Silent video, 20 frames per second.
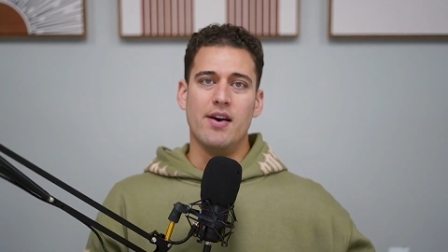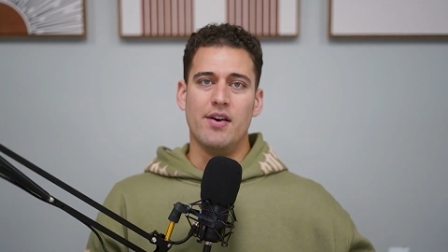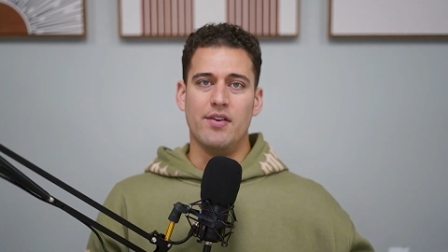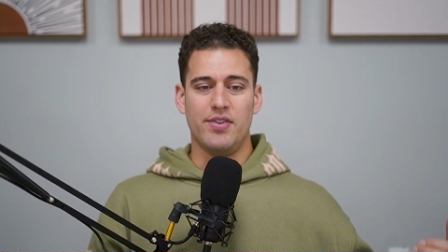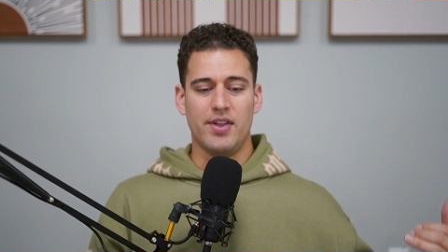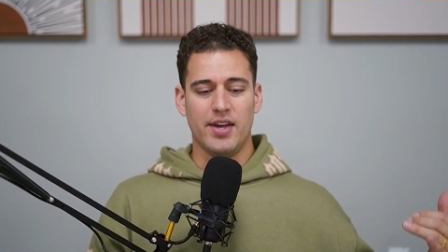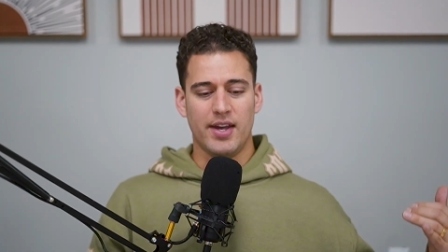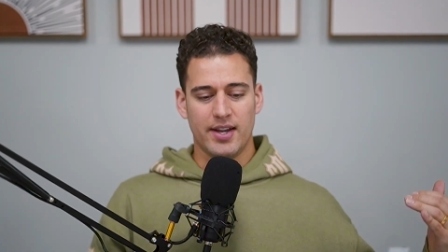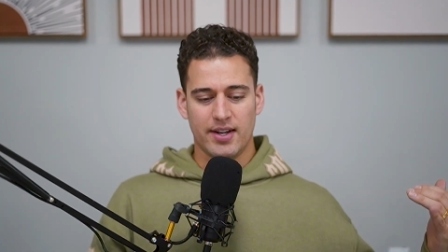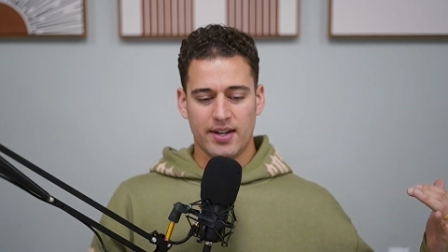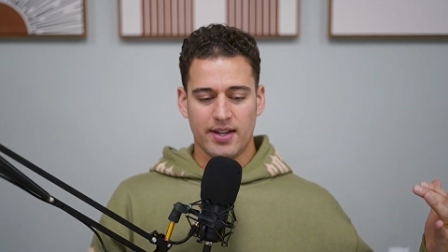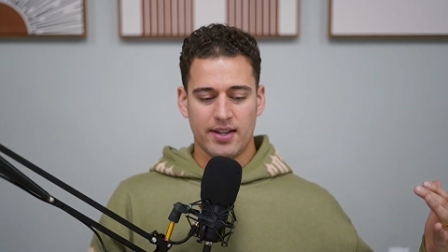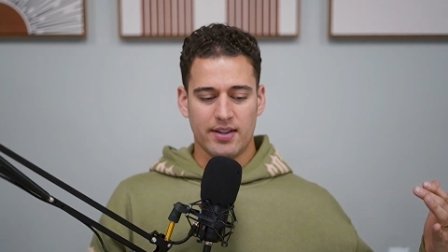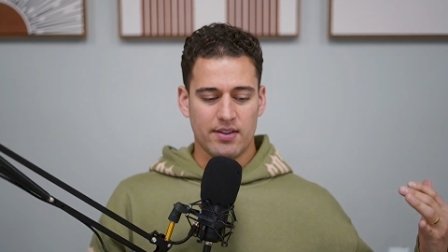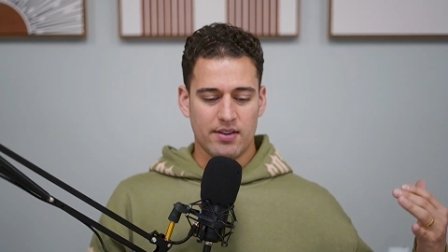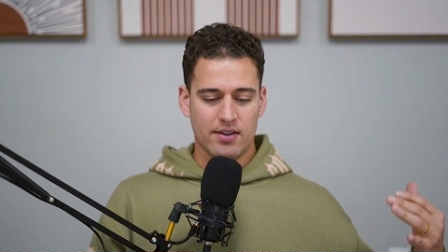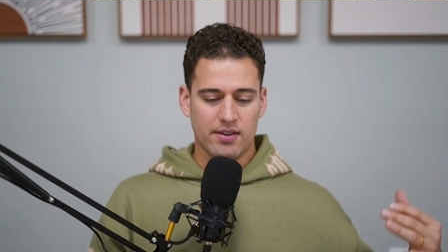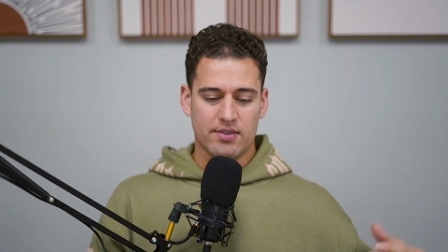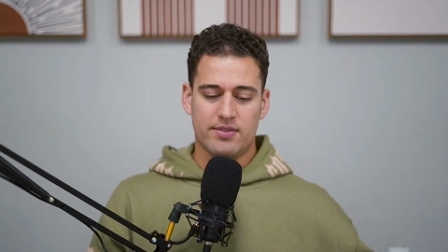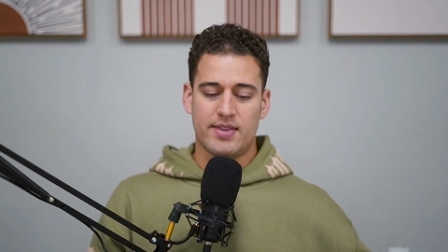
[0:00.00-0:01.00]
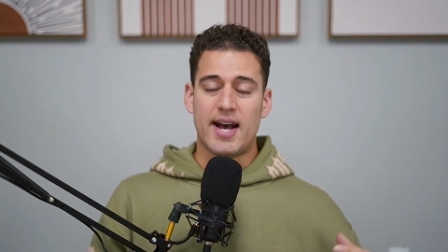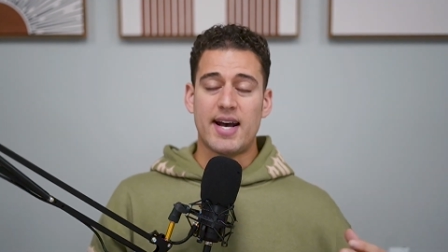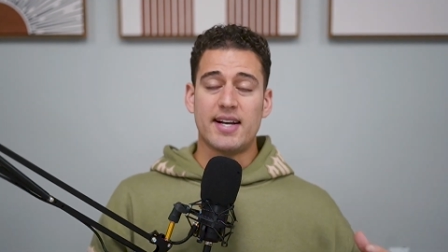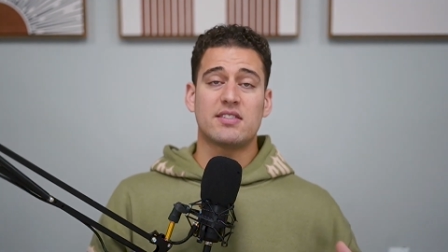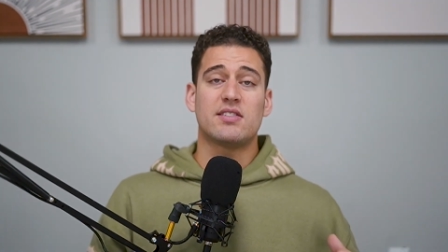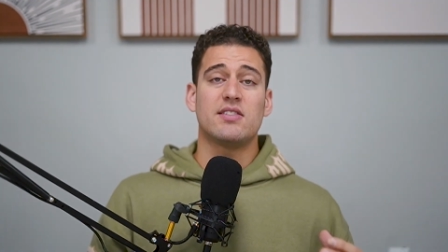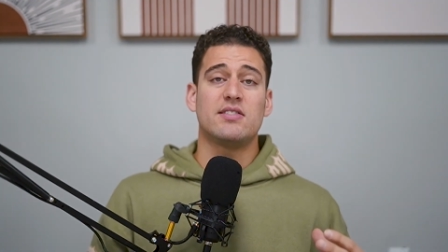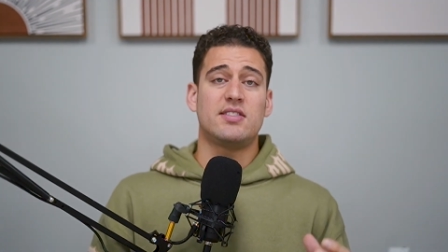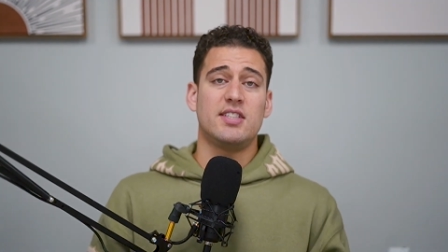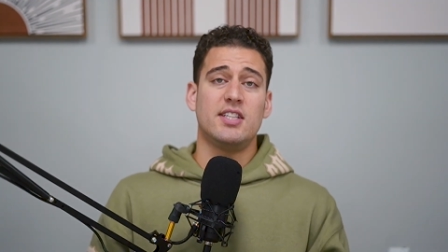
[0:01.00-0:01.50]
then
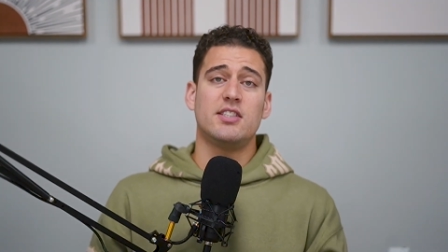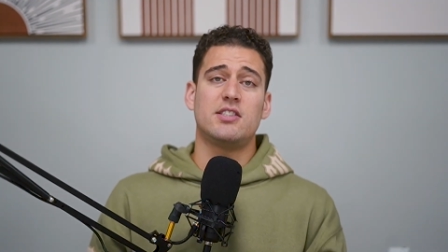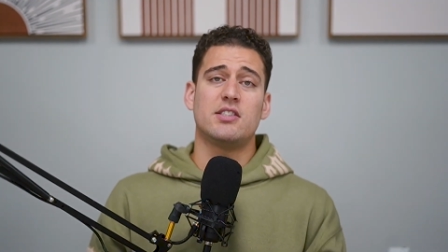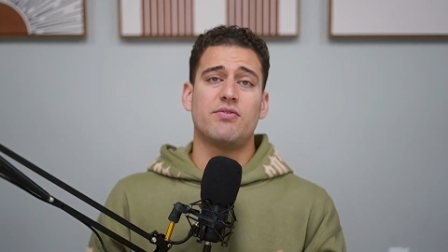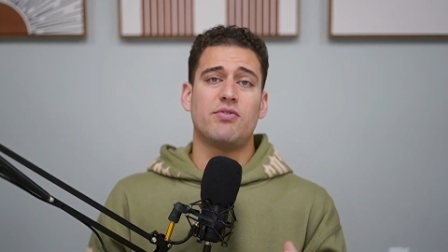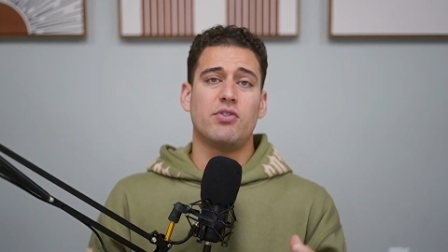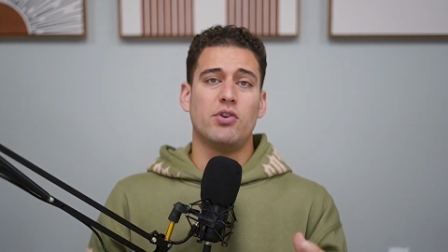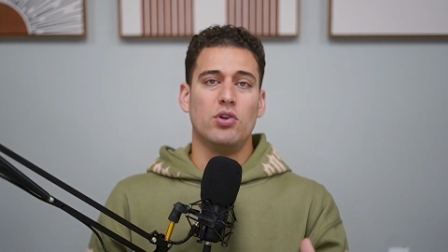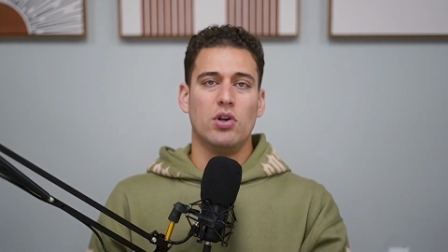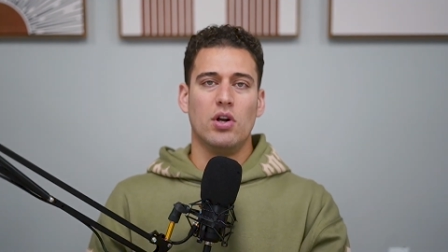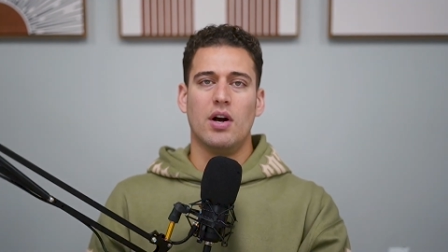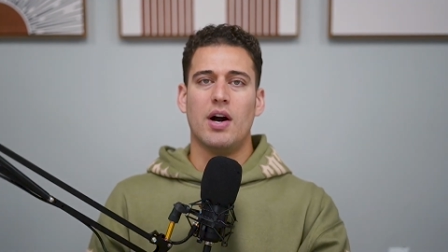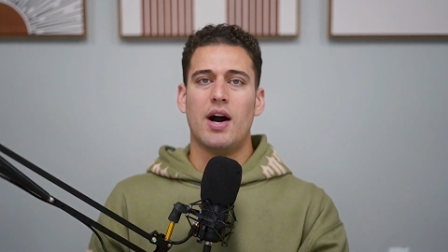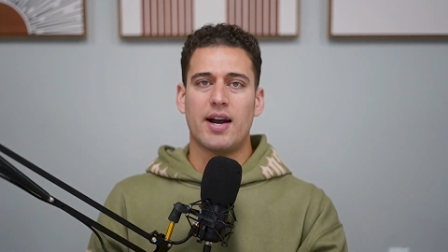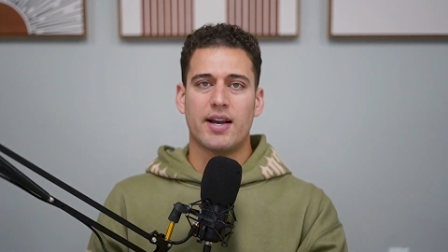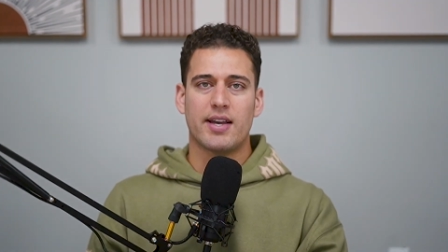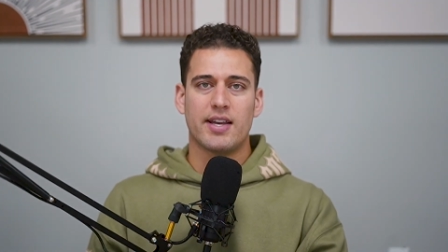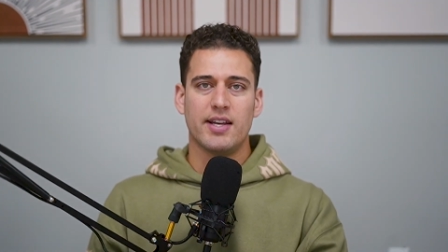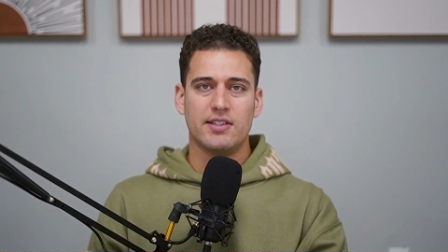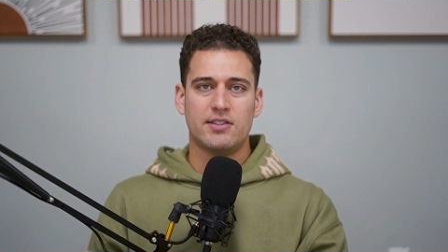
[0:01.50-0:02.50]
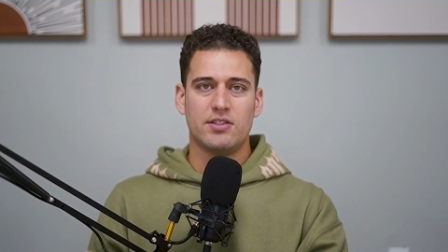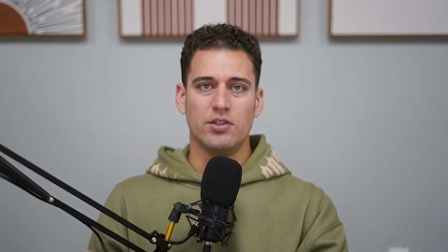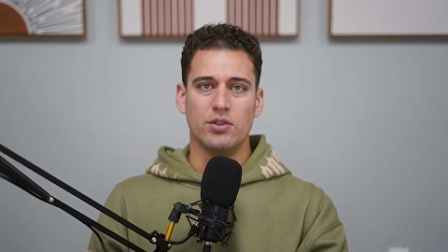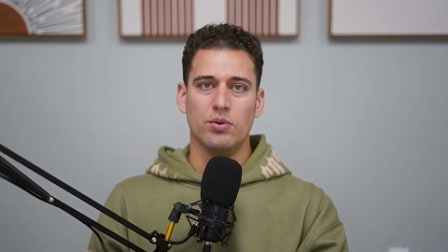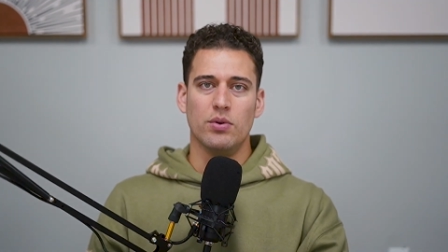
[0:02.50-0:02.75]
that's the season for you to lock into.